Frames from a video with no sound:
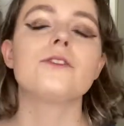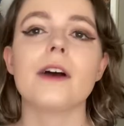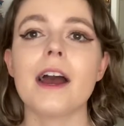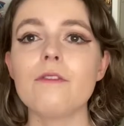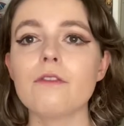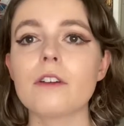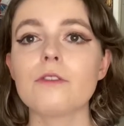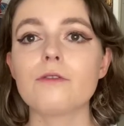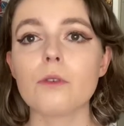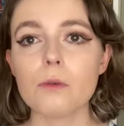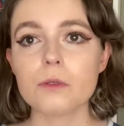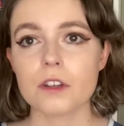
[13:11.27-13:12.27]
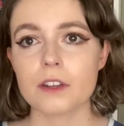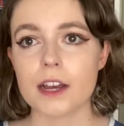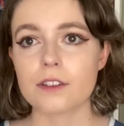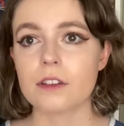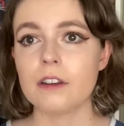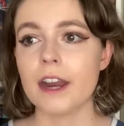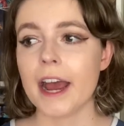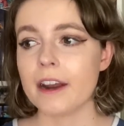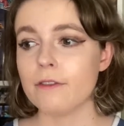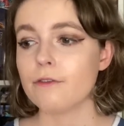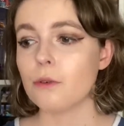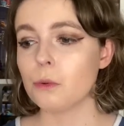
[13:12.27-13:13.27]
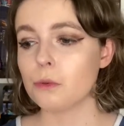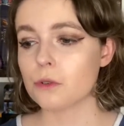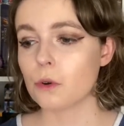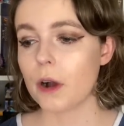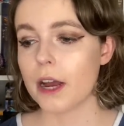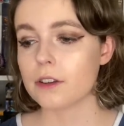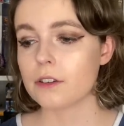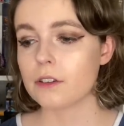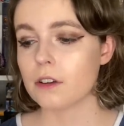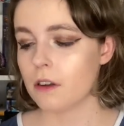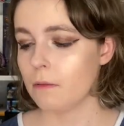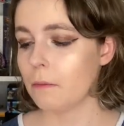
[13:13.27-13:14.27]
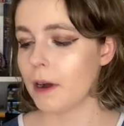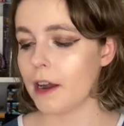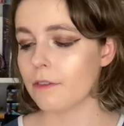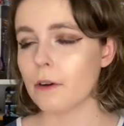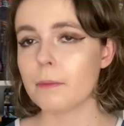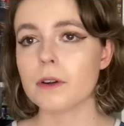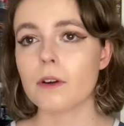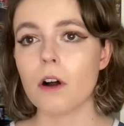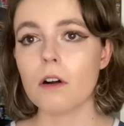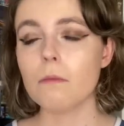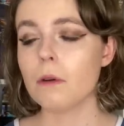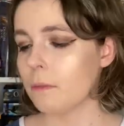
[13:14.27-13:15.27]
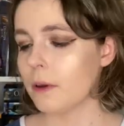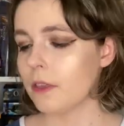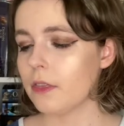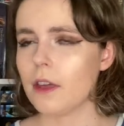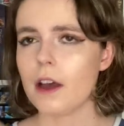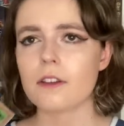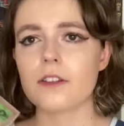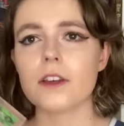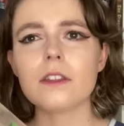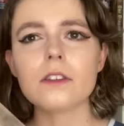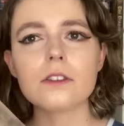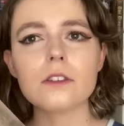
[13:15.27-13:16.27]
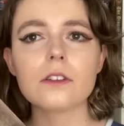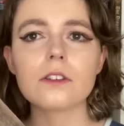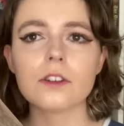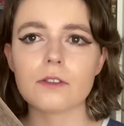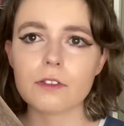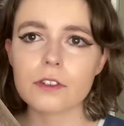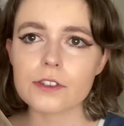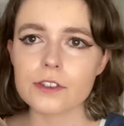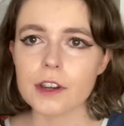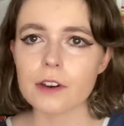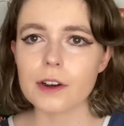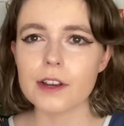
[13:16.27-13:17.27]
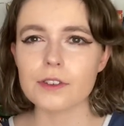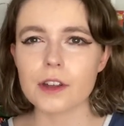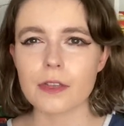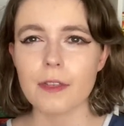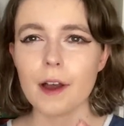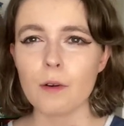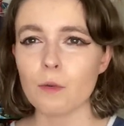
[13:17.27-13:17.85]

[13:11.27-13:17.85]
So I have read Fool's Assassin and Fool's Quest, by Robin Hobb, but I think this is a different series in that